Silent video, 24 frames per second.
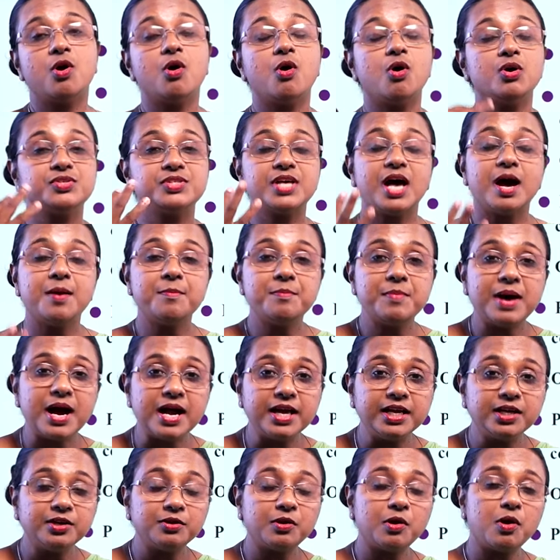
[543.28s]
or some
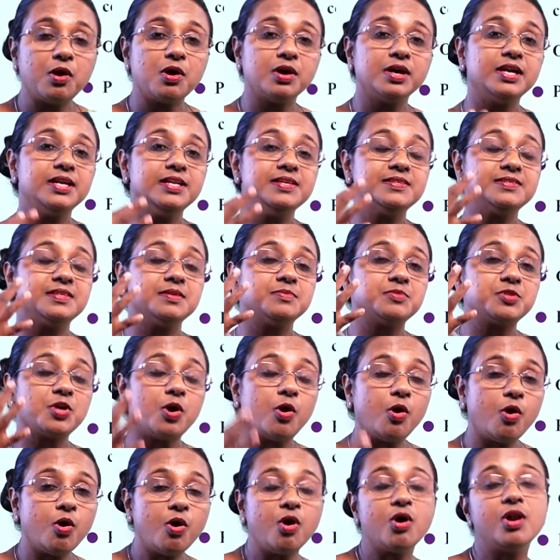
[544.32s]
microorganisms
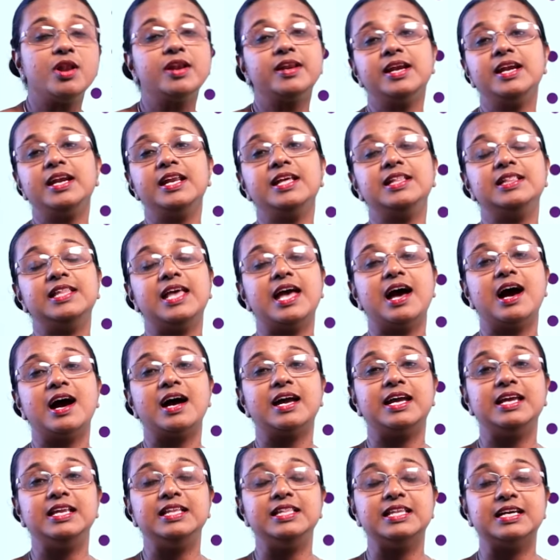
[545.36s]
already there
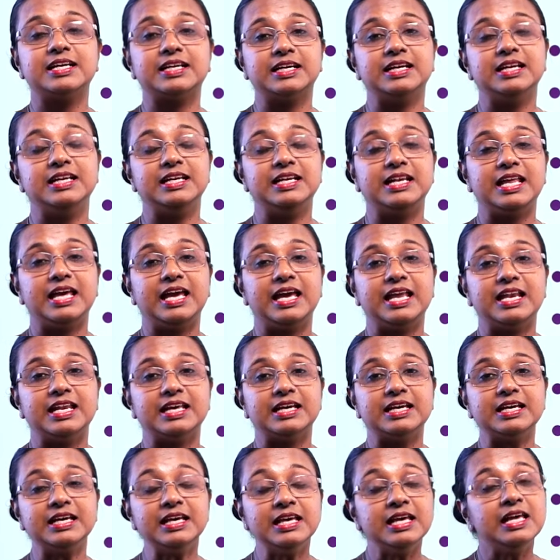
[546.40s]
in the container,